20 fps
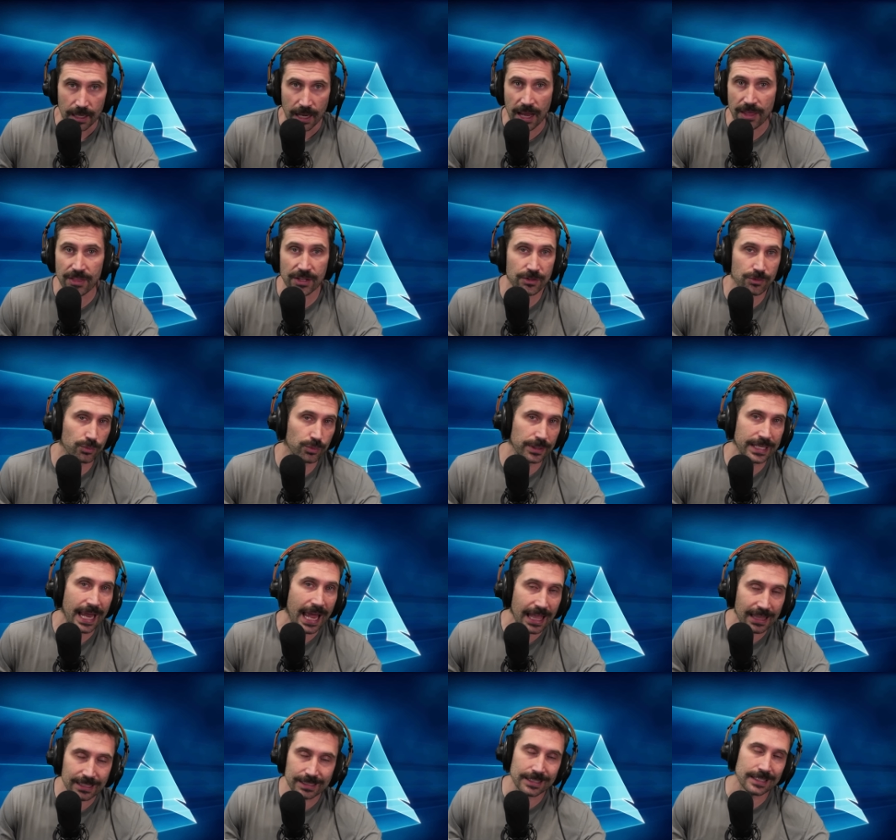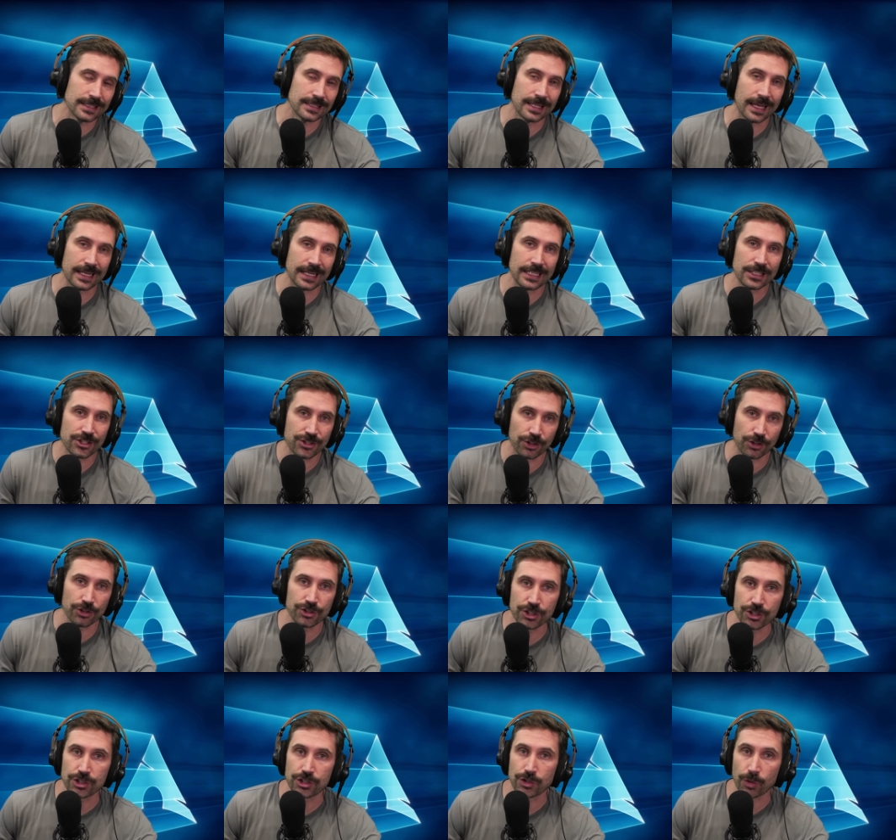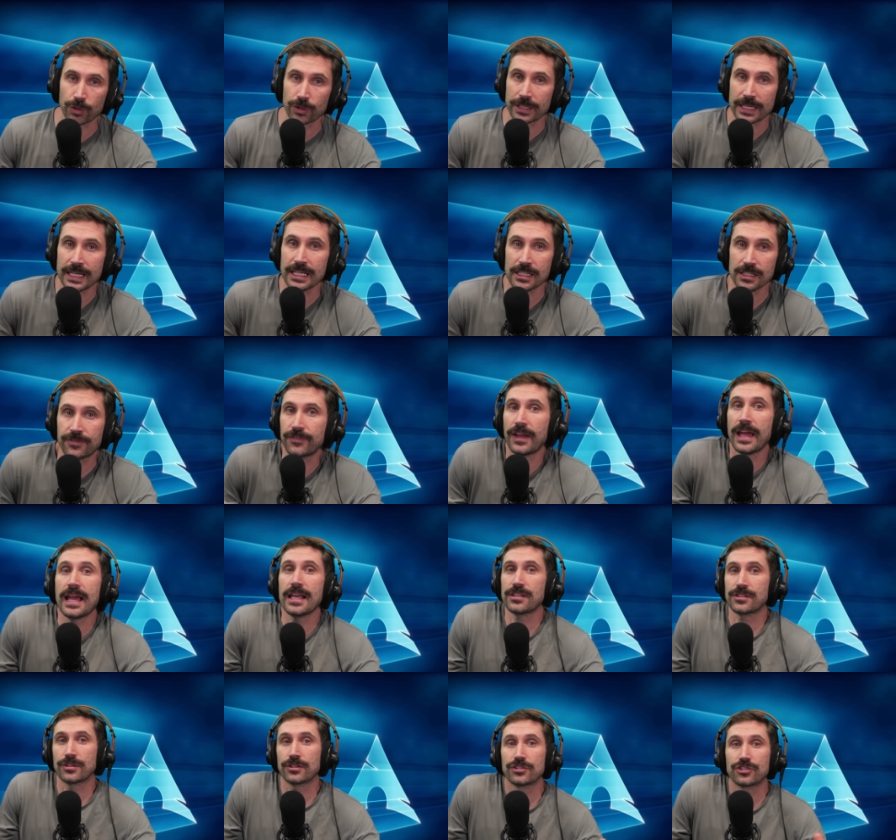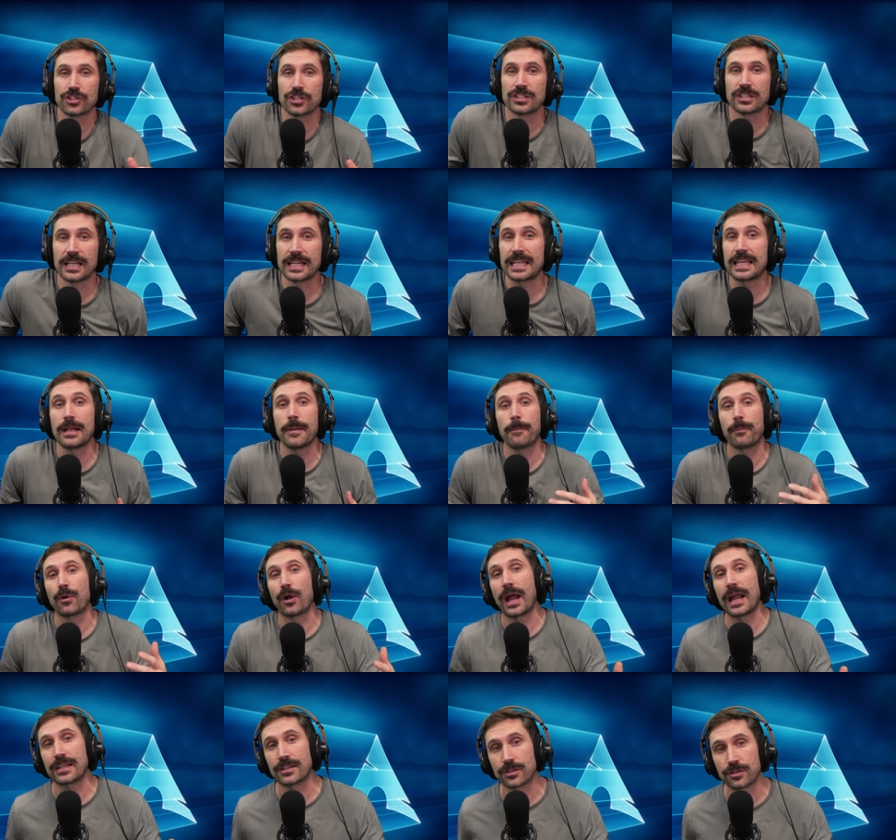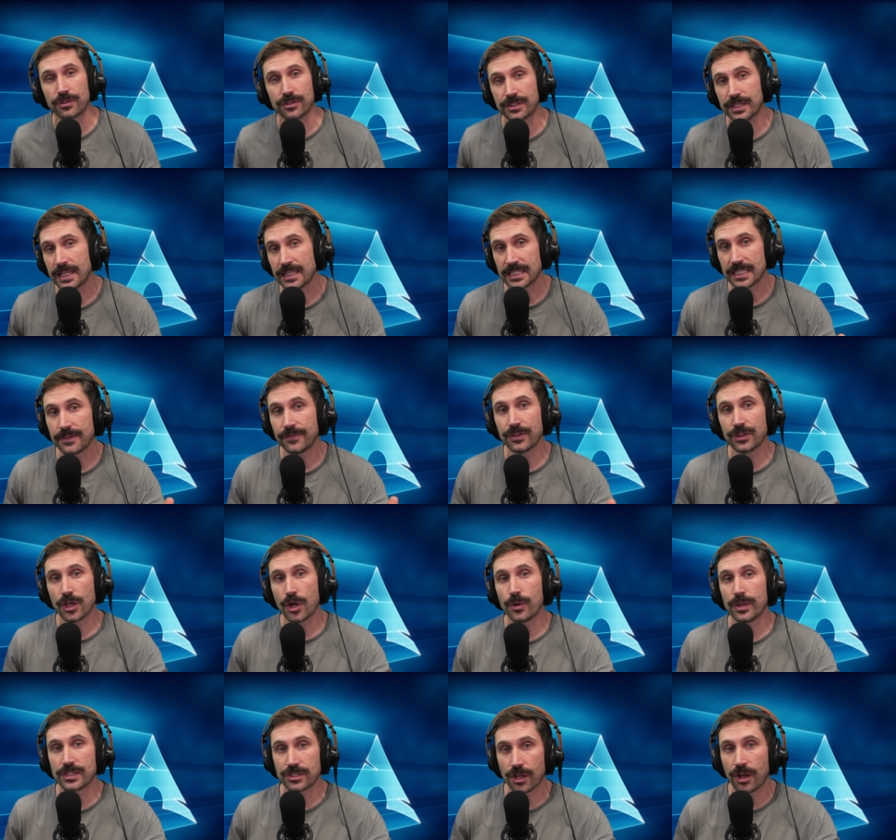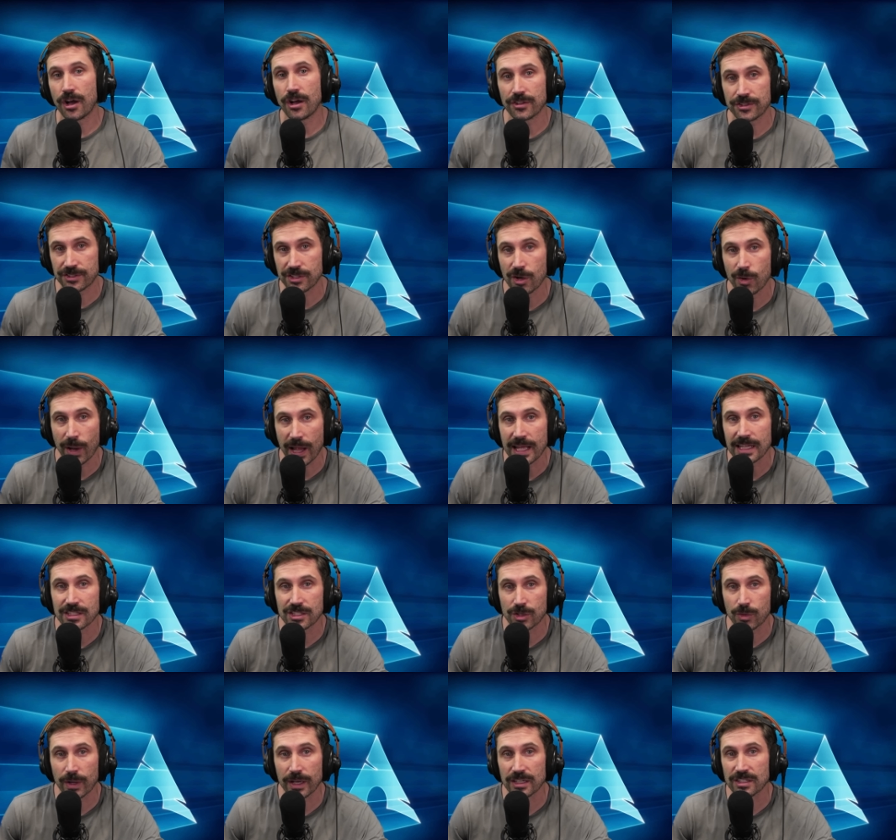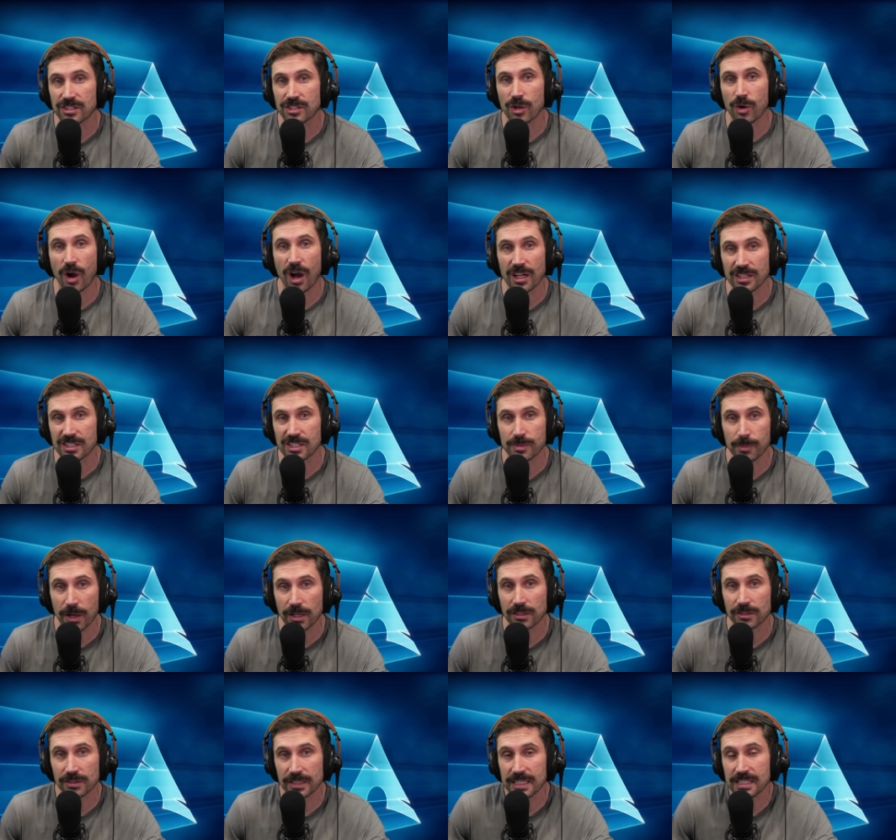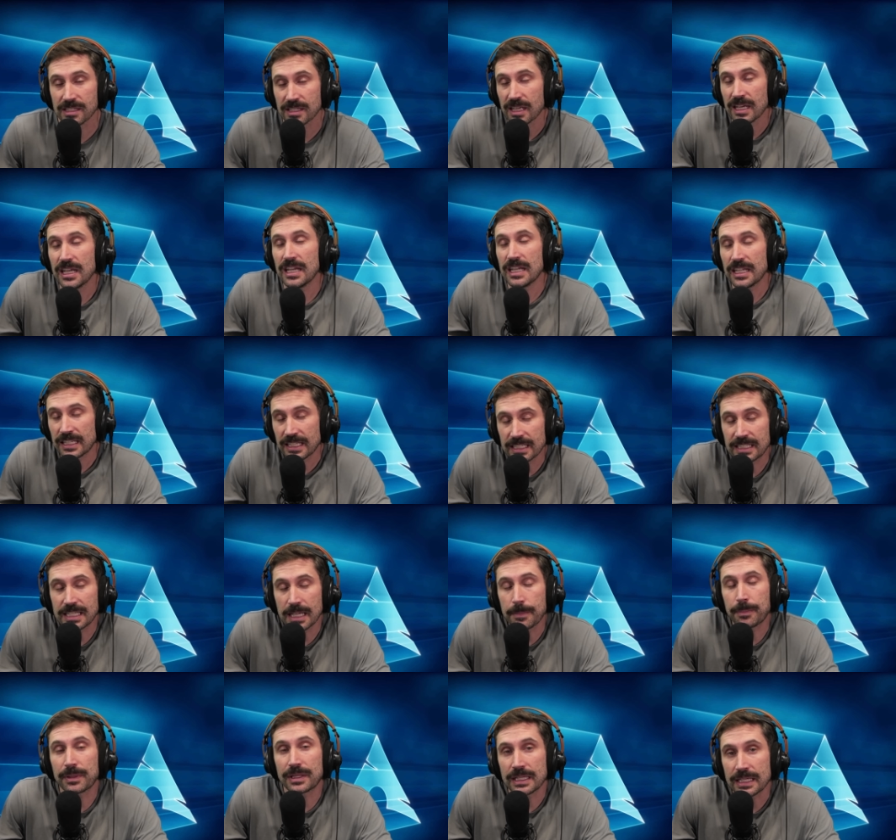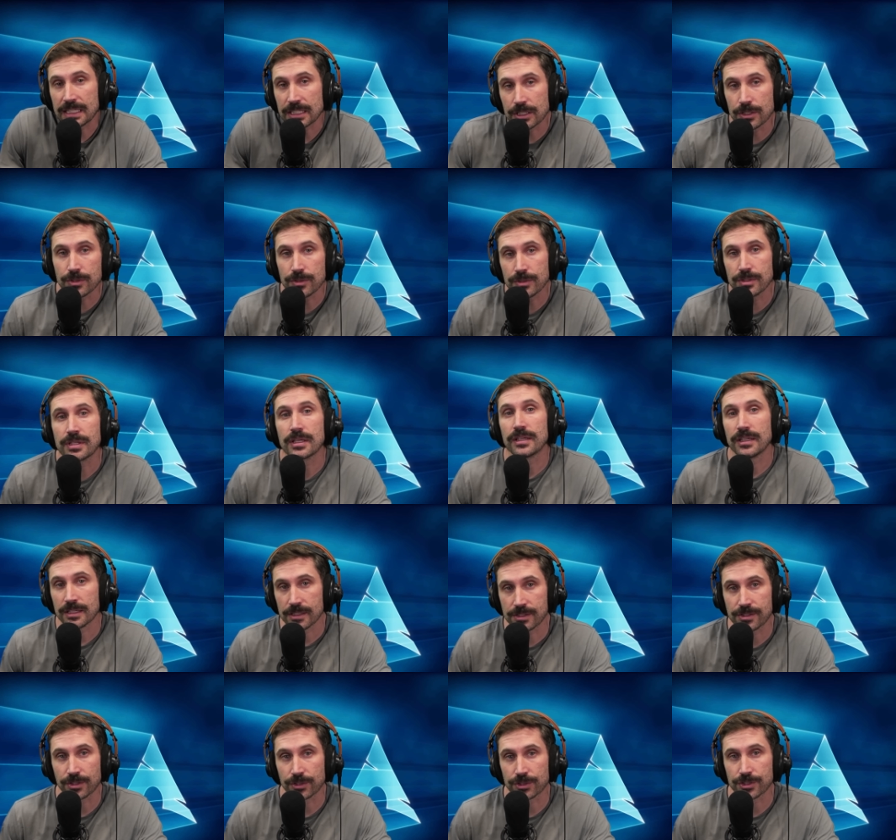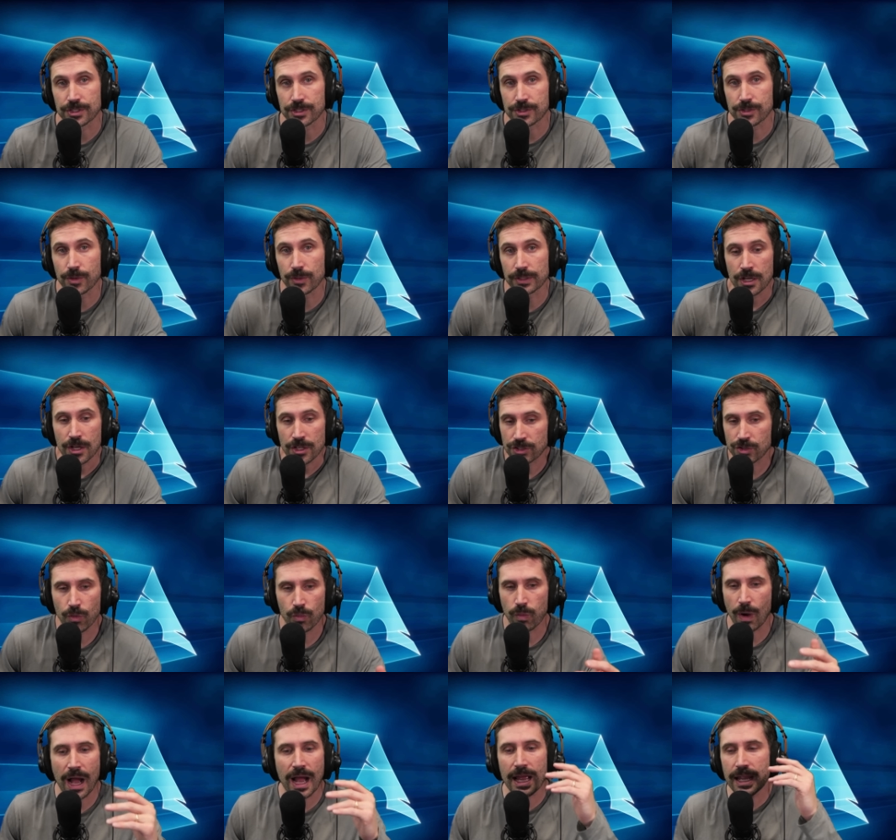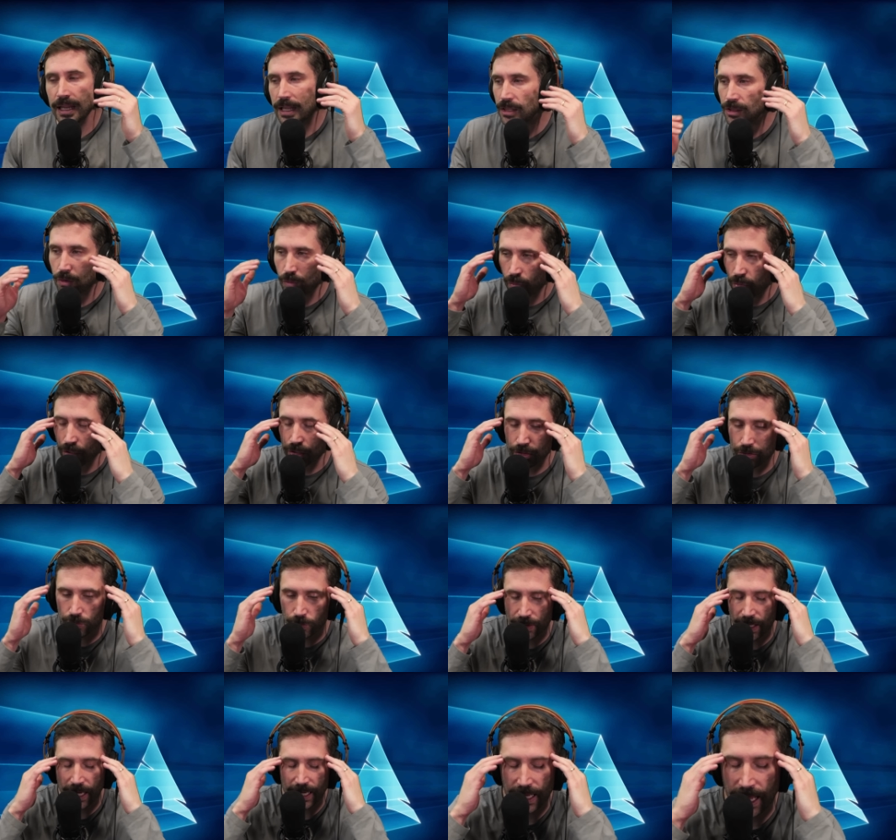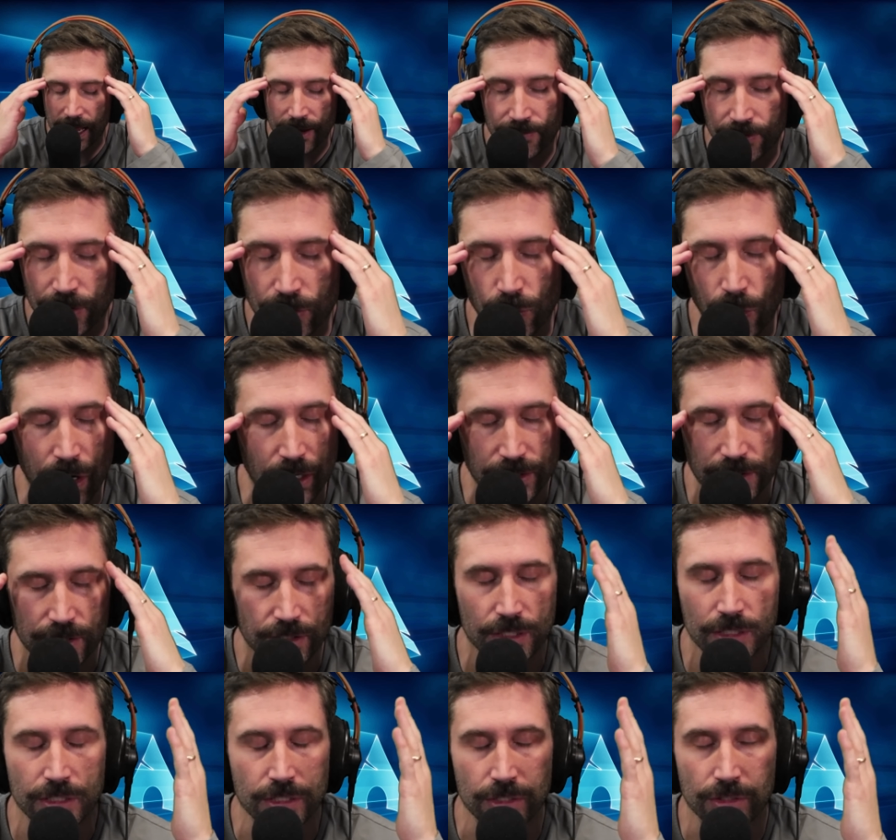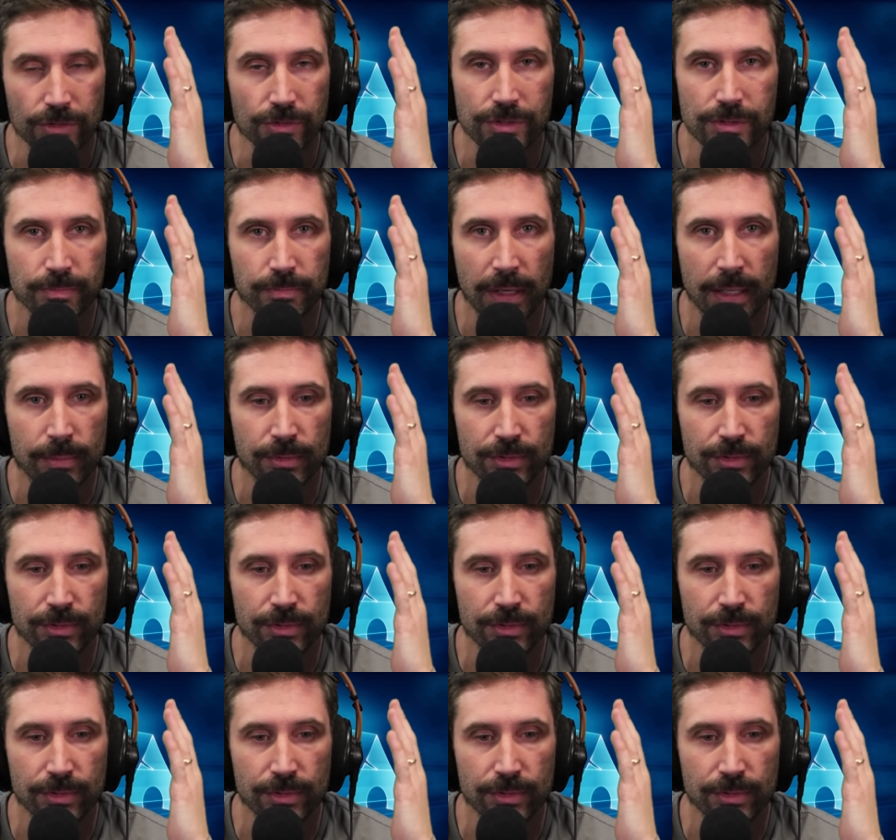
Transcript: And then the reality is that insertion sort is faster, just like in a practical sense, even though it's also n squared. So on smaller lists, you typically use insertion sort. So why in the world would I ever want to use bubble